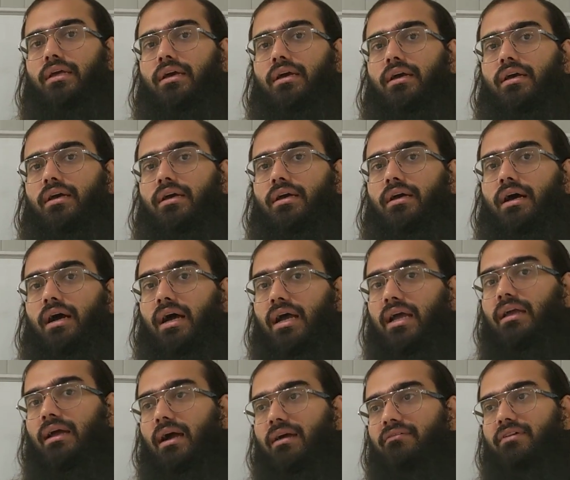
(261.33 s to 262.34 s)

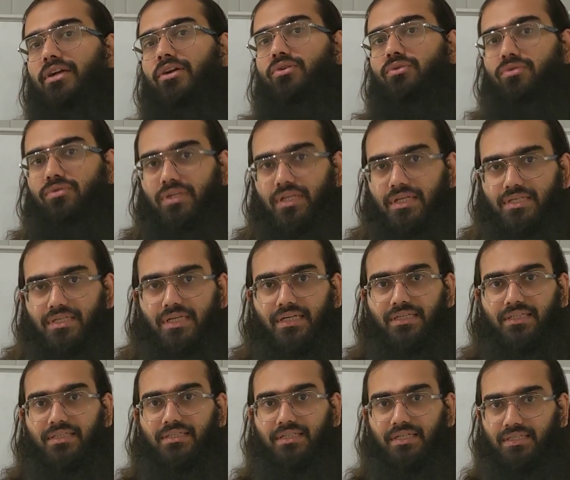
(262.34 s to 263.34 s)
I will do this
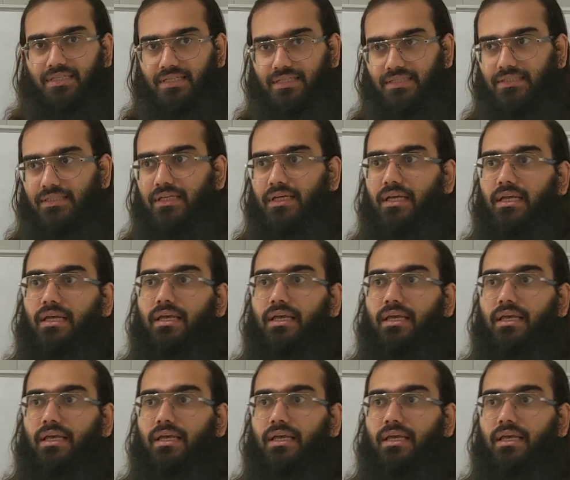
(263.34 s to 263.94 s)
and this and this.